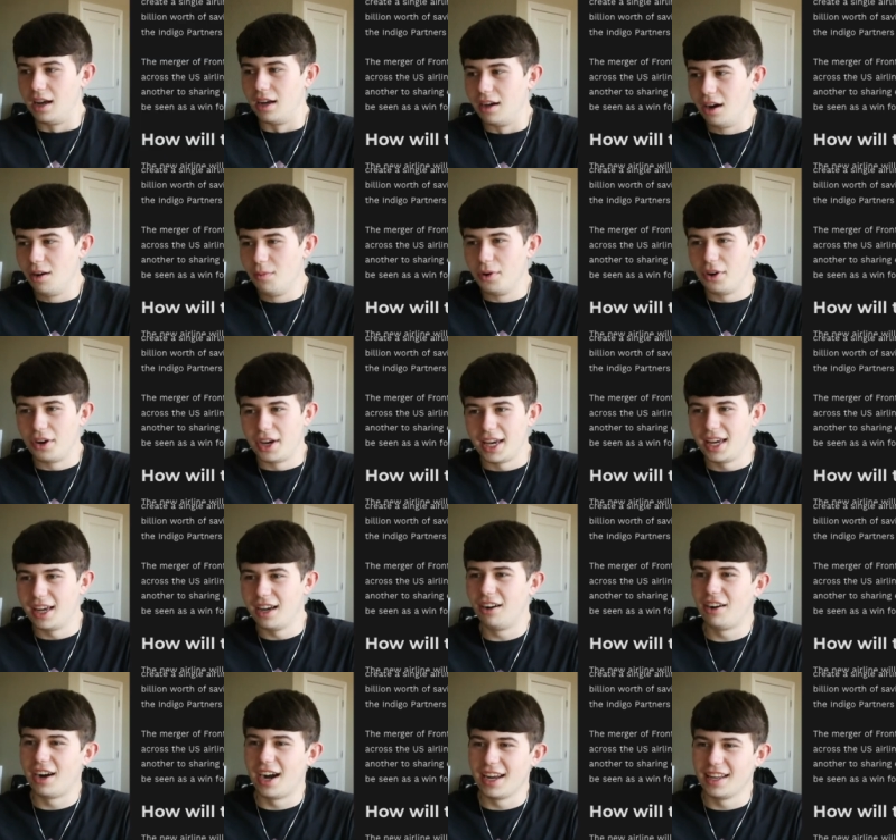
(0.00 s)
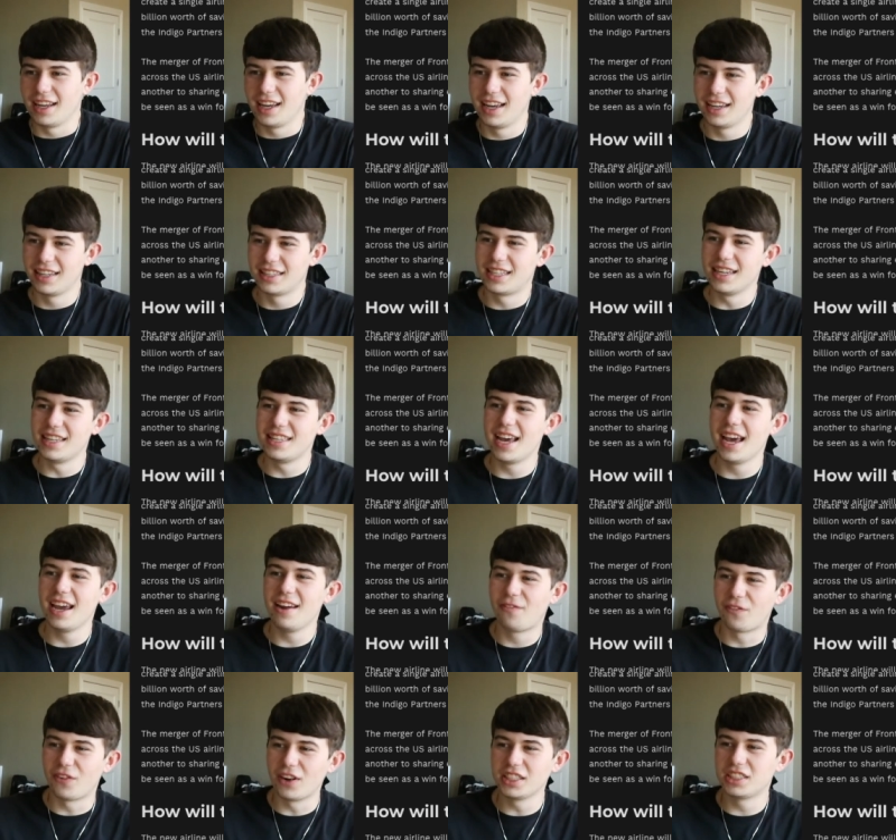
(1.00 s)
Oh boy, all right. Today,
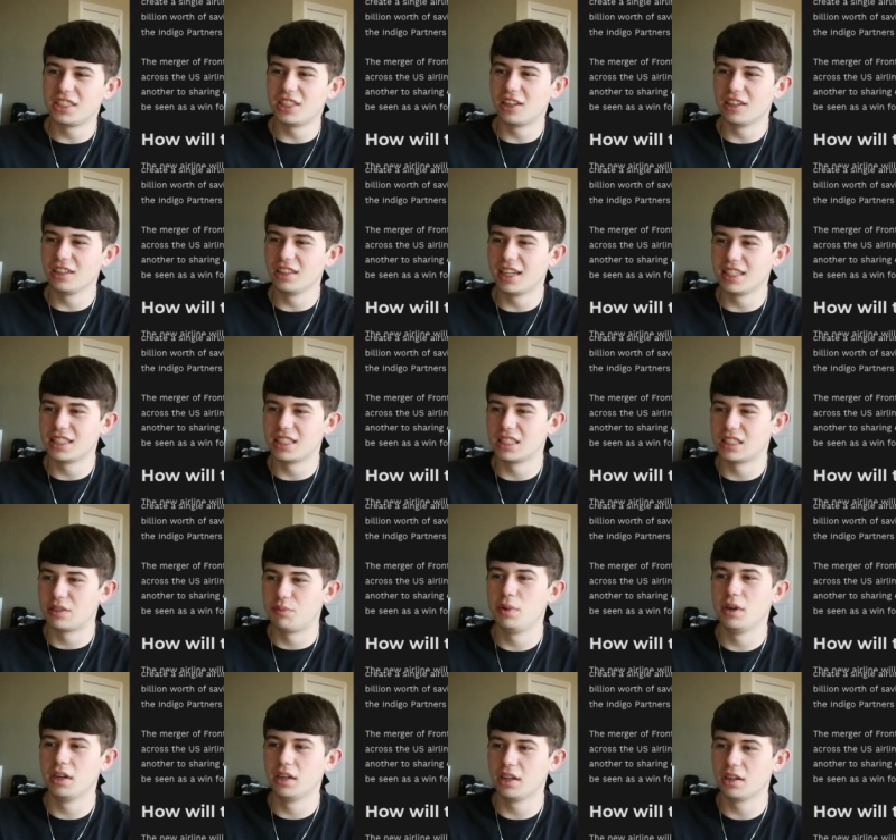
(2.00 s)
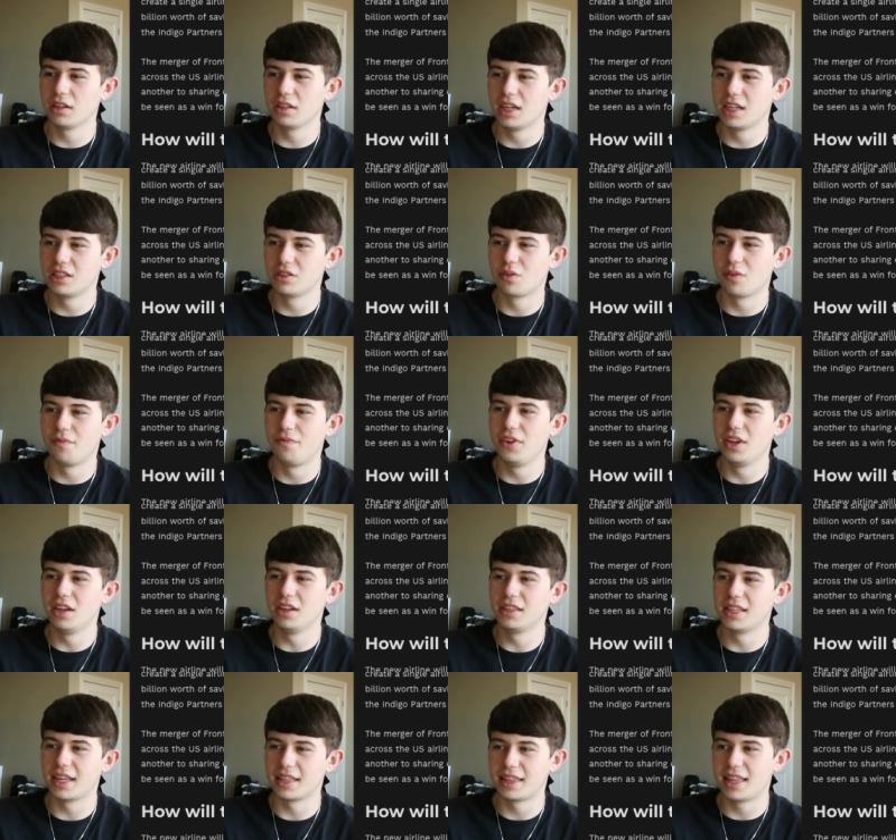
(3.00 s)
Frontier Airlines and Spirit Airlines
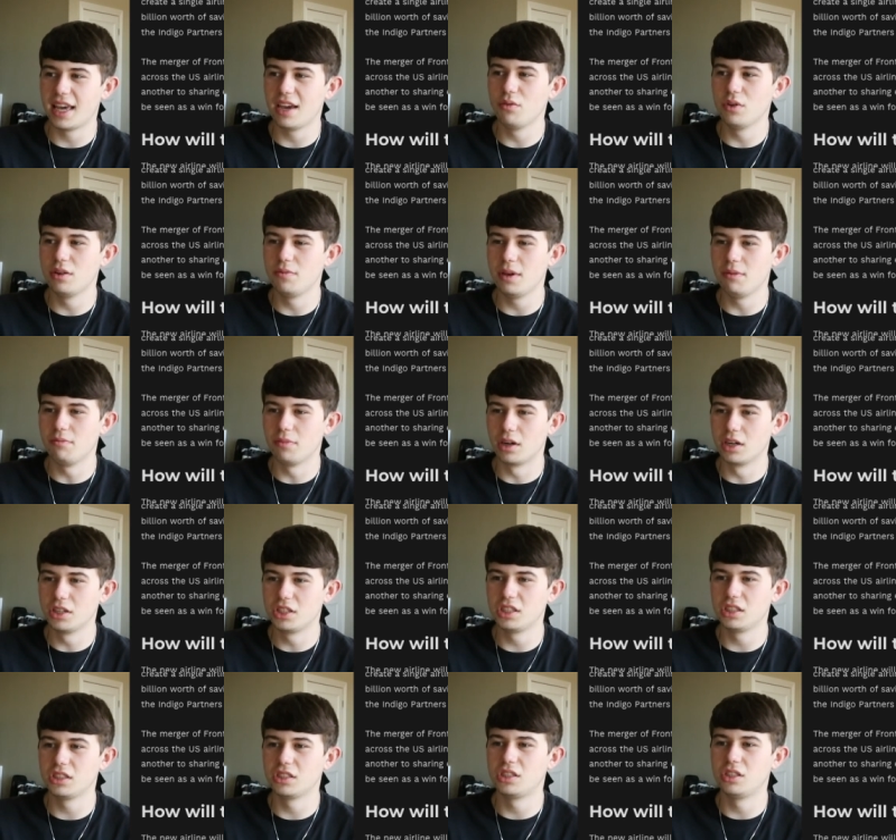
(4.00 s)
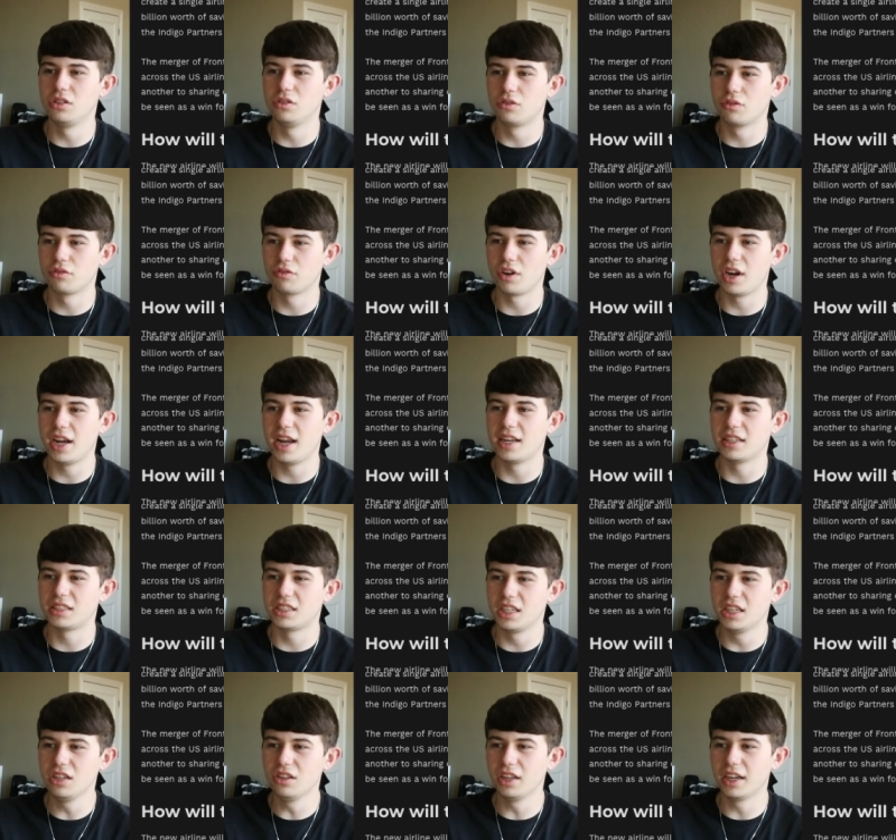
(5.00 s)
revealed that they would be merging to create a
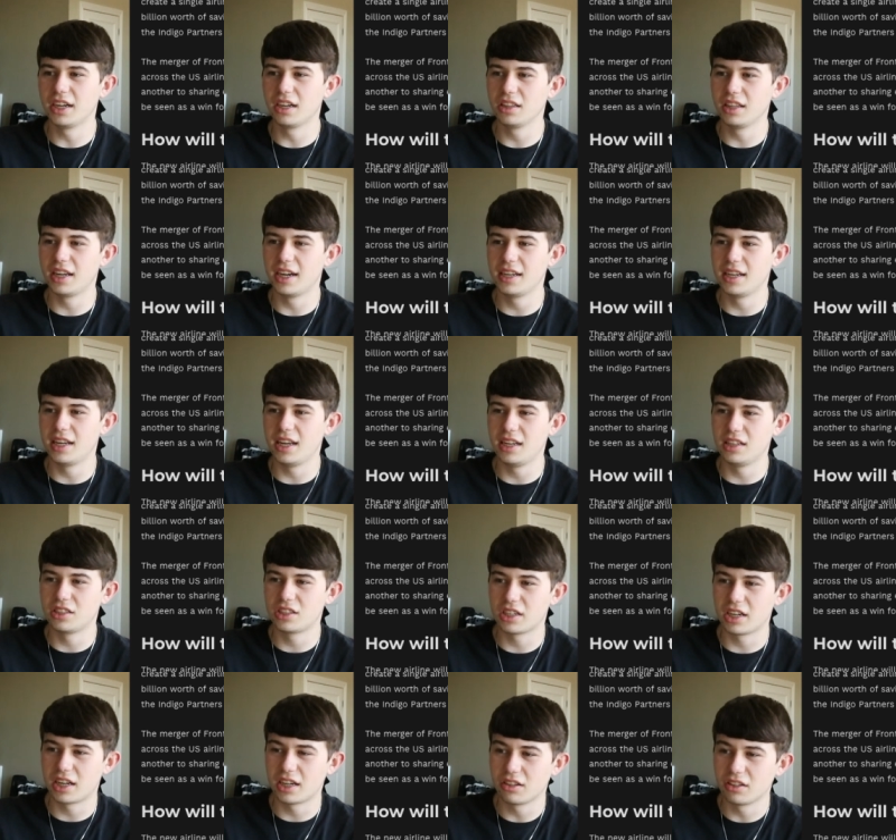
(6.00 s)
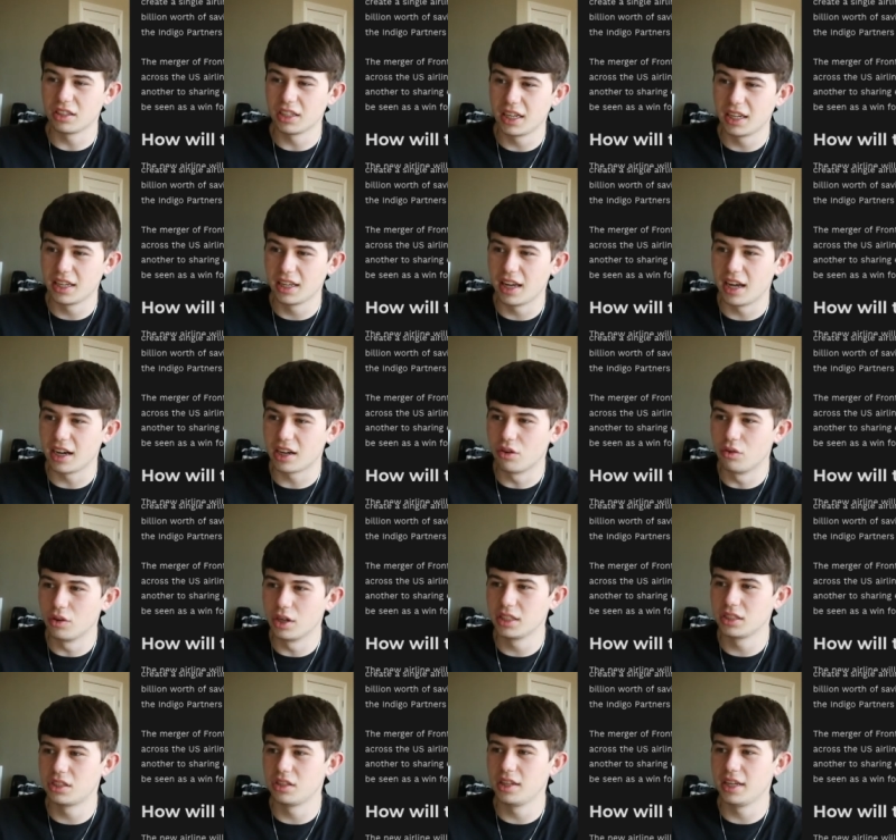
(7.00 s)
single airline entirely.
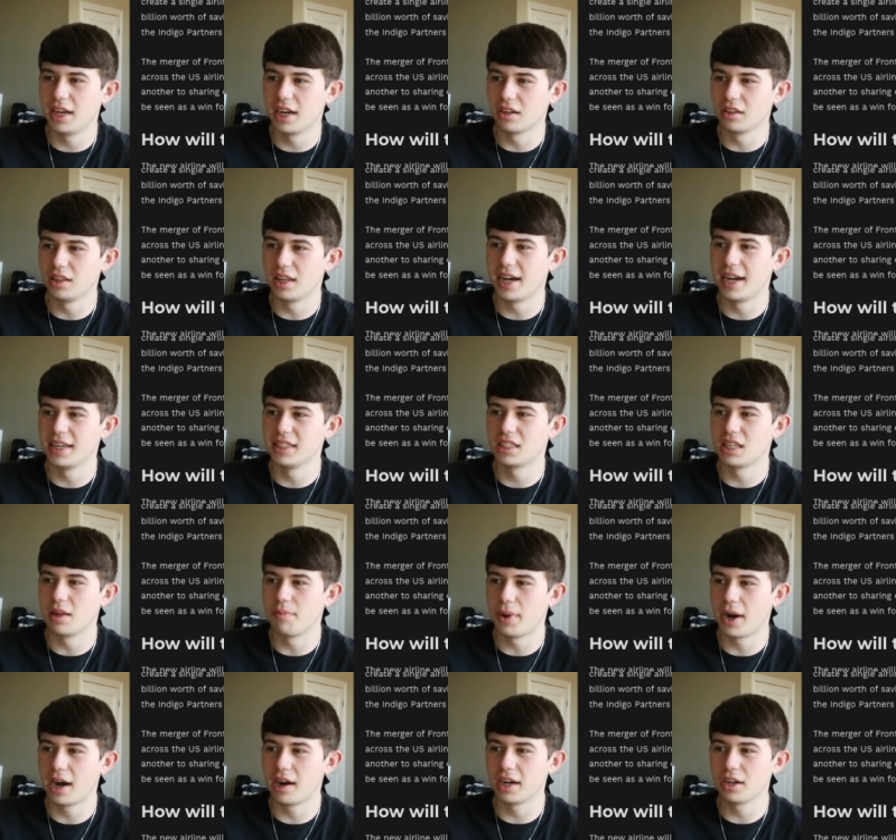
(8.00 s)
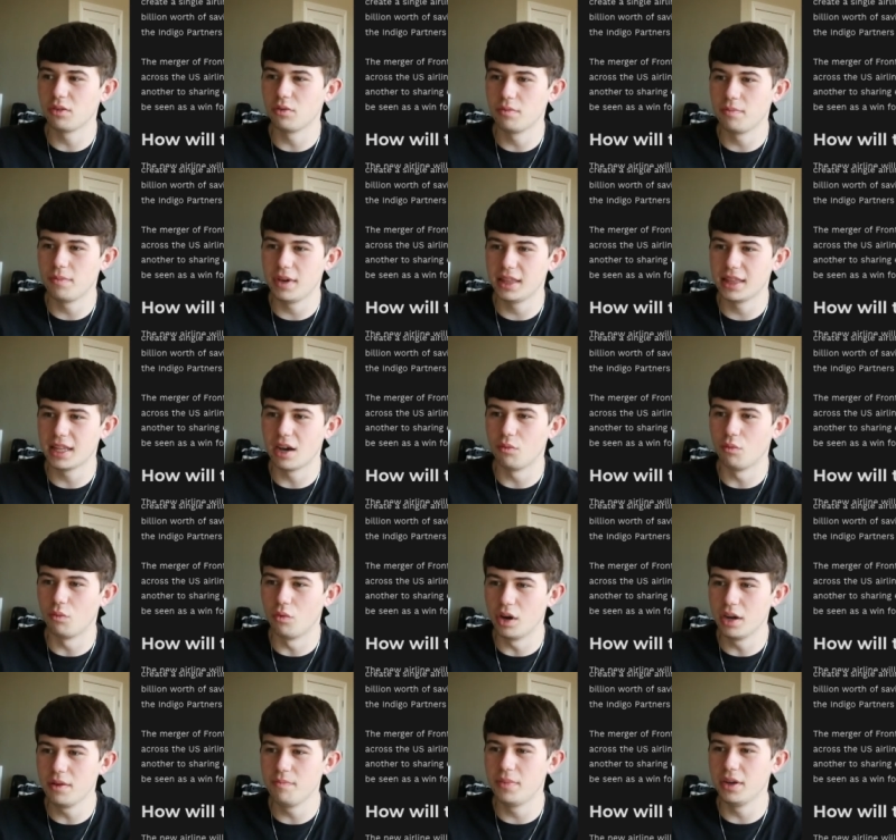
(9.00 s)
According to the airlines, the pairing would mean that
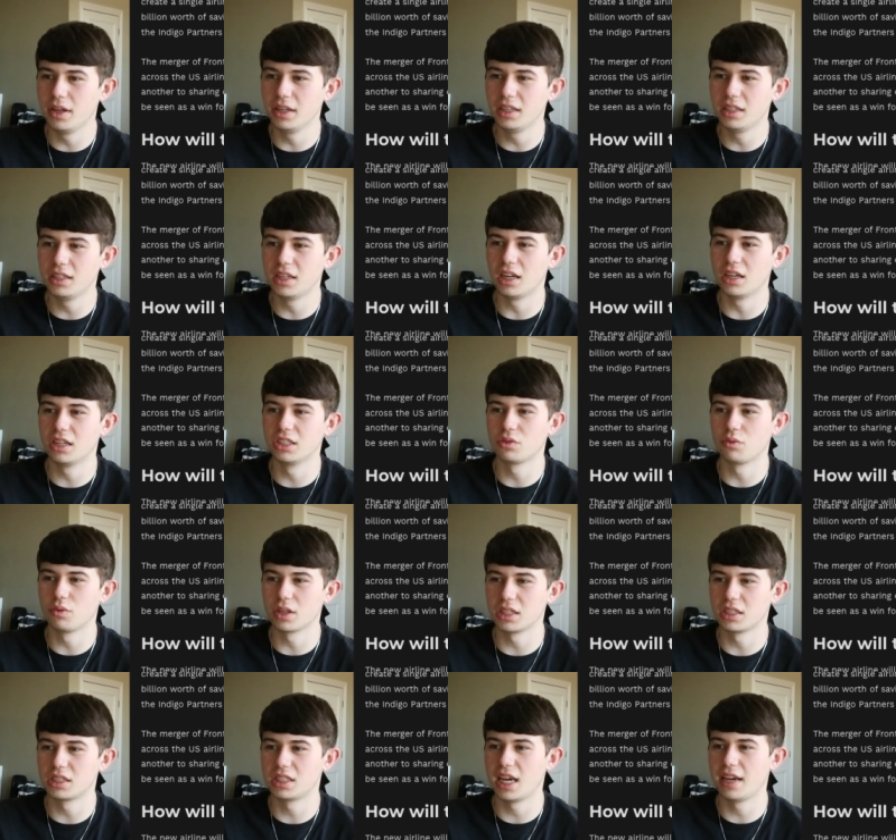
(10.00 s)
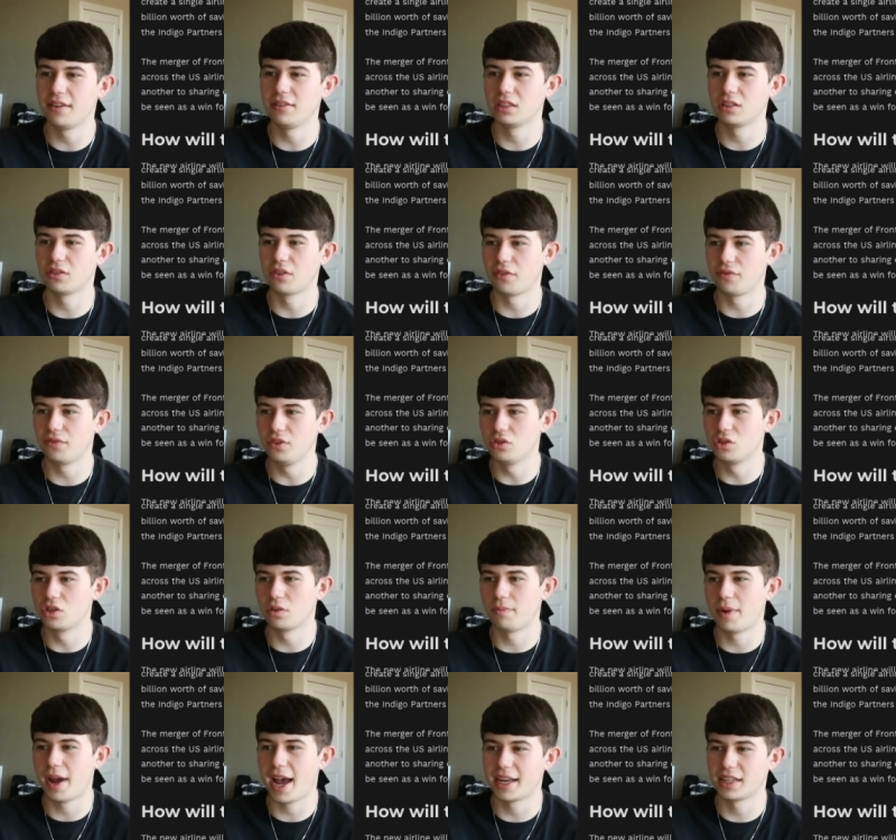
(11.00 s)
$1 billion worth of savings for future
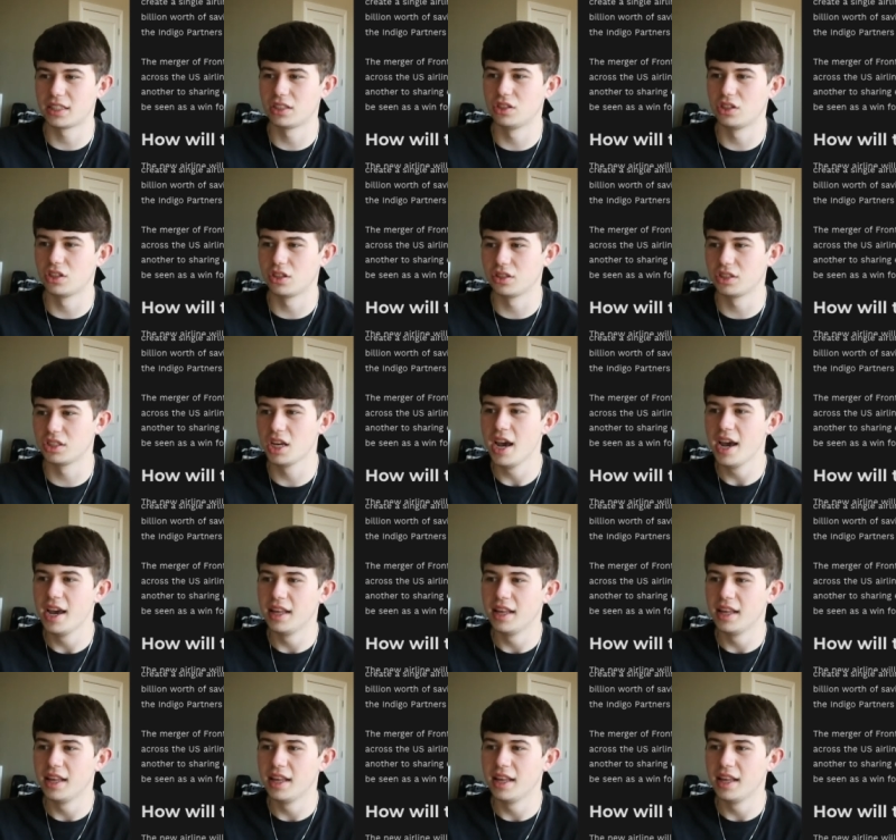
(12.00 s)
passengers.